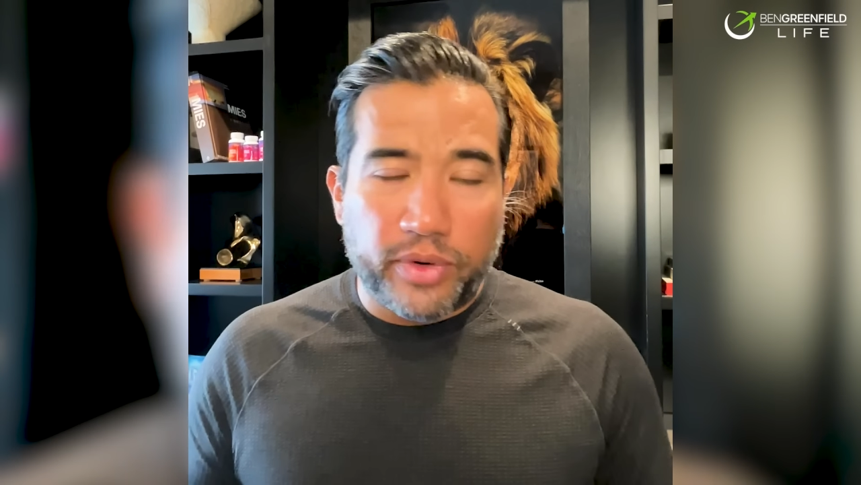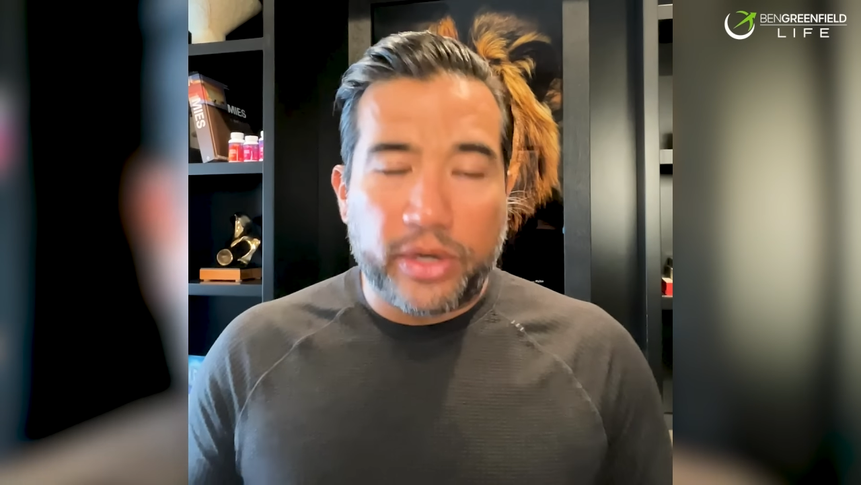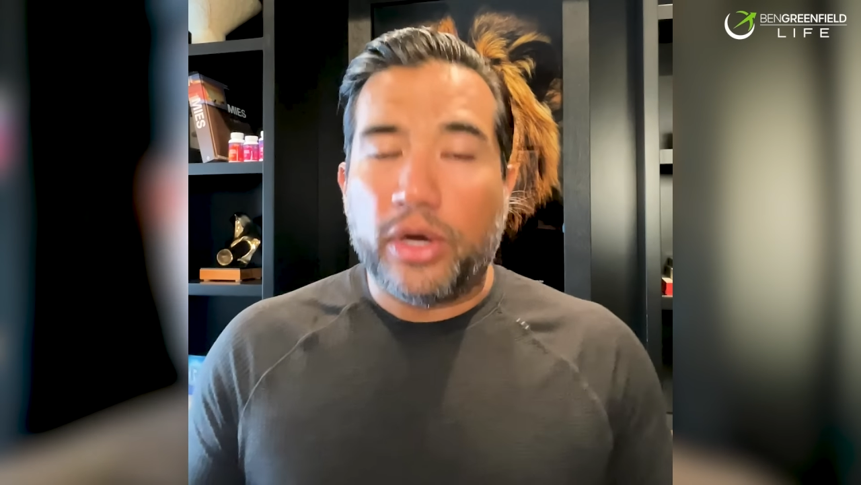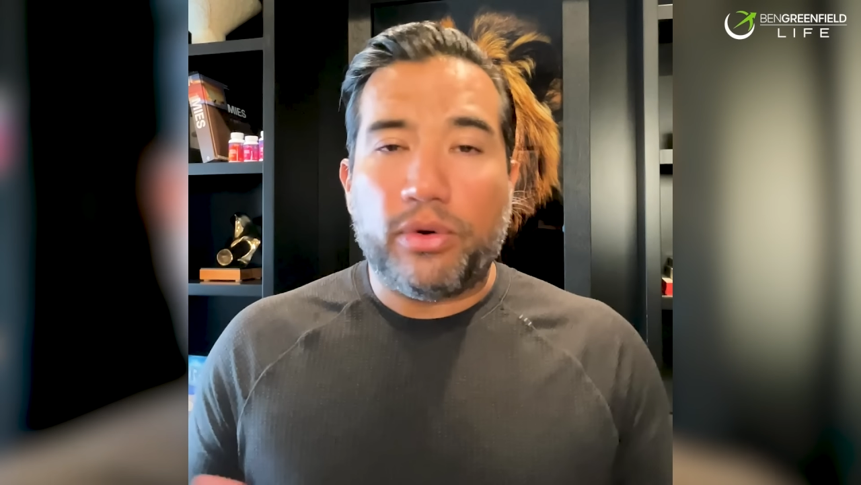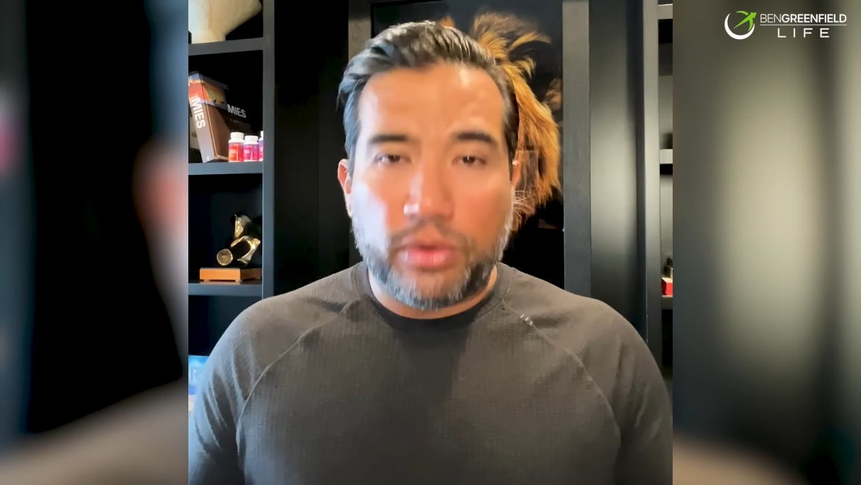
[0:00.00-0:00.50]

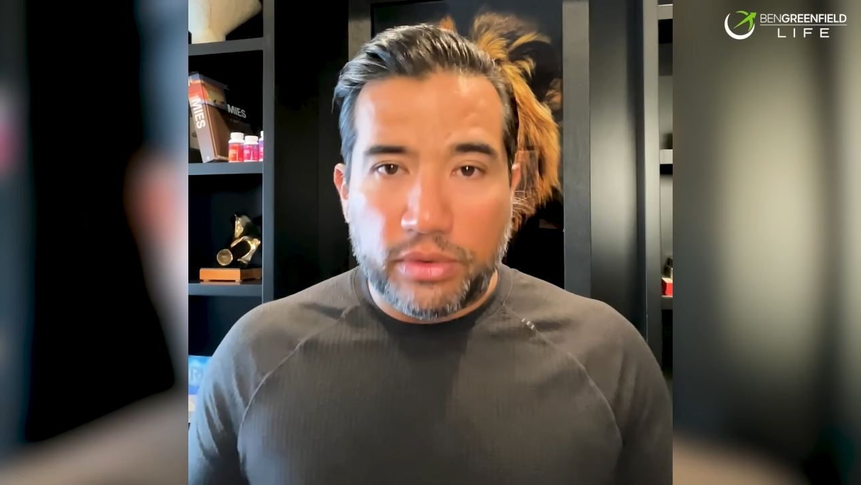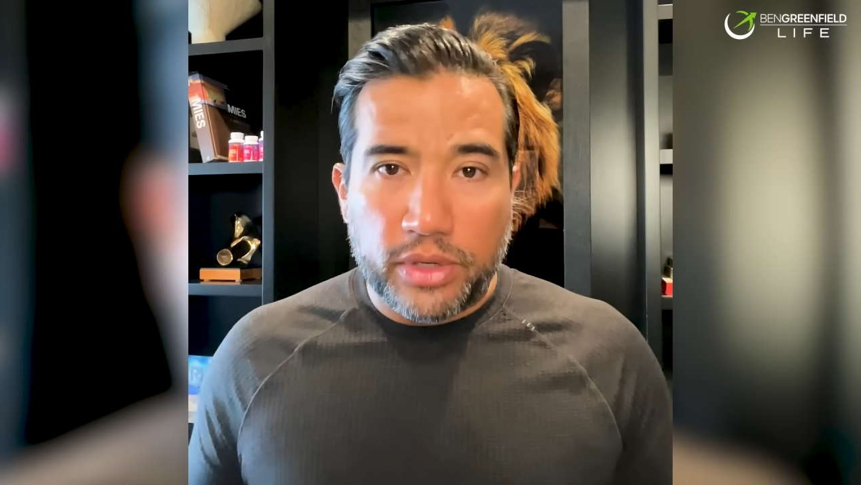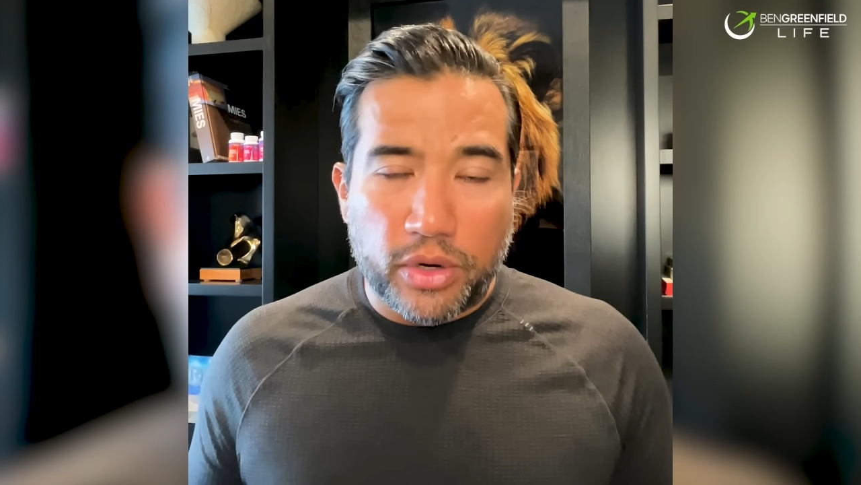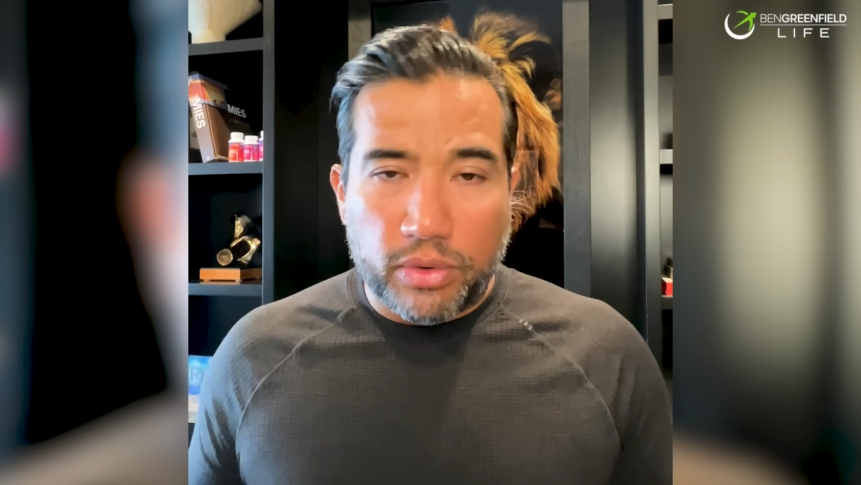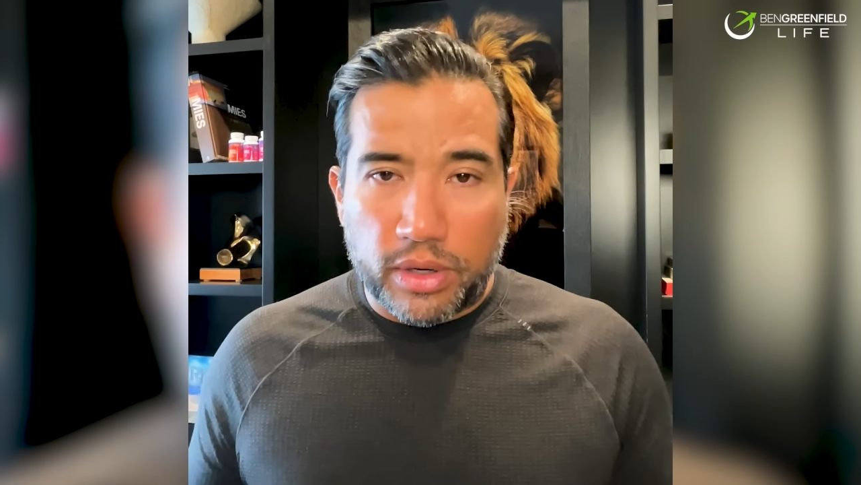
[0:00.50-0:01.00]
where no
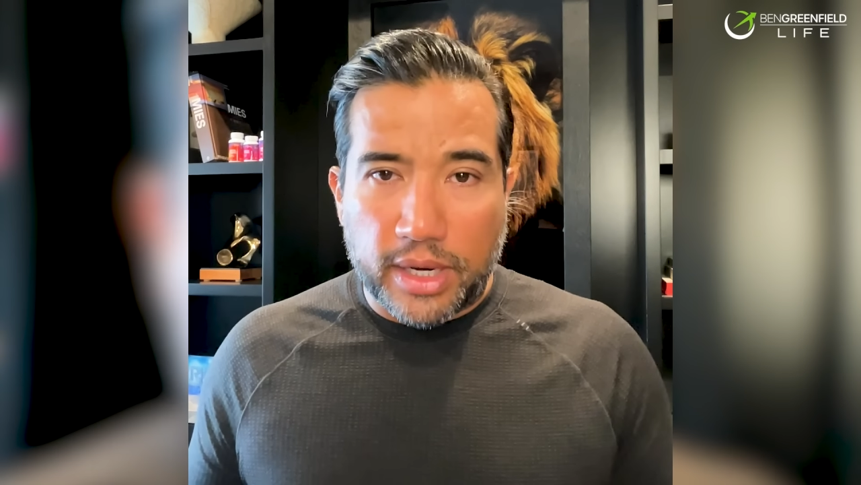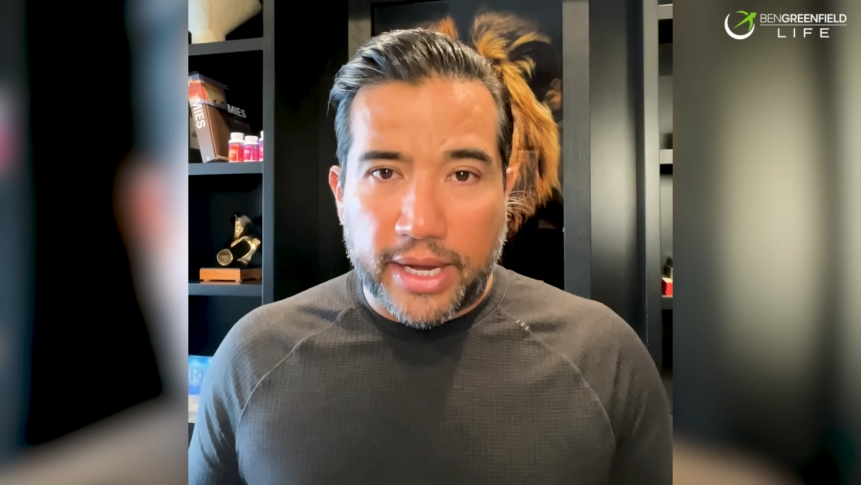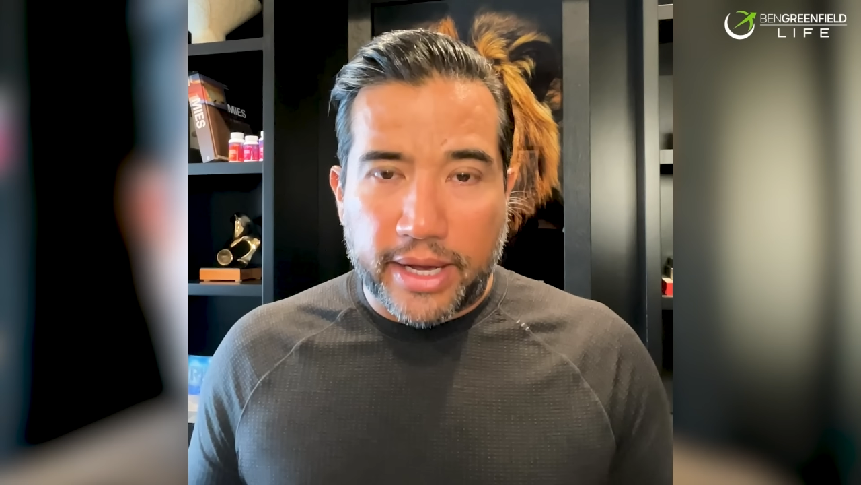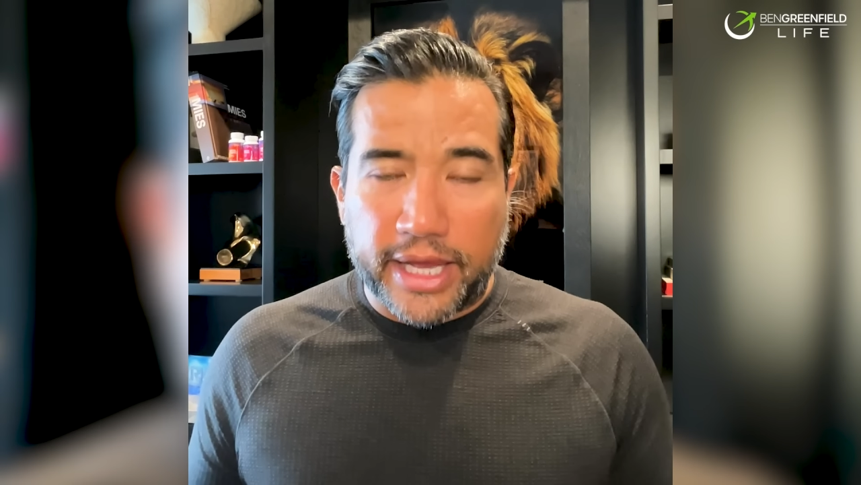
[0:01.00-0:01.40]
no uh,